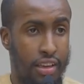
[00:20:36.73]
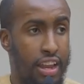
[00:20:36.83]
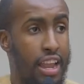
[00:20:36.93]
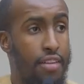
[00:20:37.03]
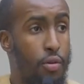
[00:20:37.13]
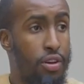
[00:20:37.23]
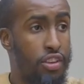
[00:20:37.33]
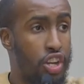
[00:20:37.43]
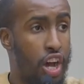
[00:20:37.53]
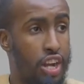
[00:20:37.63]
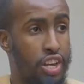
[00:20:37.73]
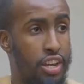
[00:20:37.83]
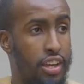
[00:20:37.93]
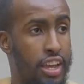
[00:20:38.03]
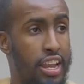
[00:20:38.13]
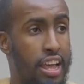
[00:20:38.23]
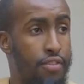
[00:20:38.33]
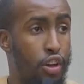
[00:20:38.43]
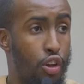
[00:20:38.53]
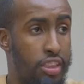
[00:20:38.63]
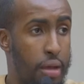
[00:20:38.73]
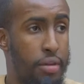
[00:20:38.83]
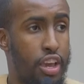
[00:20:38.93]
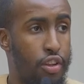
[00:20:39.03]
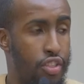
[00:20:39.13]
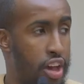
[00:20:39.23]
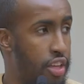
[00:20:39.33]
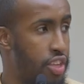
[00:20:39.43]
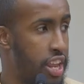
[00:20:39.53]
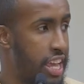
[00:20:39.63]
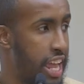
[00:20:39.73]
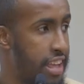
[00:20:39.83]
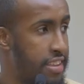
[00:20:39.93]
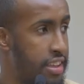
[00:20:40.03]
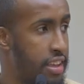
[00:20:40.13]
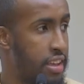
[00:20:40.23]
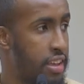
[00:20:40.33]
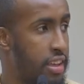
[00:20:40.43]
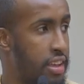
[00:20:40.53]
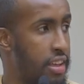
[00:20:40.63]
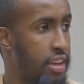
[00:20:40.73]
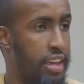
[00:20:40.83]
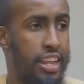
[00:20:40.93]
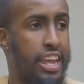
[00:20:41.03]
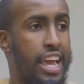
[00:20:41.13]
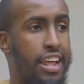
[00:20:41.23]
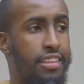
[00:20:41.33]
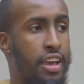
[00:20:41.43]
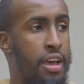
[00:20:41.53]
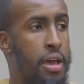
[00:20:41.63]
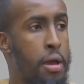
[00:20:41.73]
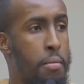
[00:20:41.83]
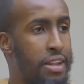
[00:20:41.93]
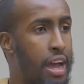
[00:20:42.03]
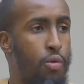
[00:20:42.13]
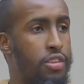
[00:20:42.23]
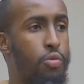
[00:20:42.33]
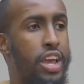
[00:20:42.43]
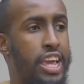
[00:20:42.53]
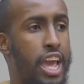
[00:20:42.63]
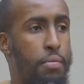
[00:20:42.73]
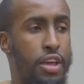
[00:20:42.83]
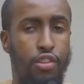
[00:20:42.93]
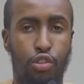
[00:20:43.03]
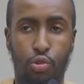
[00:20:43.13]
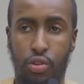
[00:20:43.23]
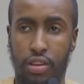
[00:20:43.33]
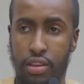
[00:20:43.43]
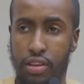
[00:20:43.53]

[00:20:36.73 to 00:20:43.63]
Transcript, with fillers: He never was in charge. He never got tamkeen on the earth. Did he get it? He didn't get it. But that wasn't what he came here to do.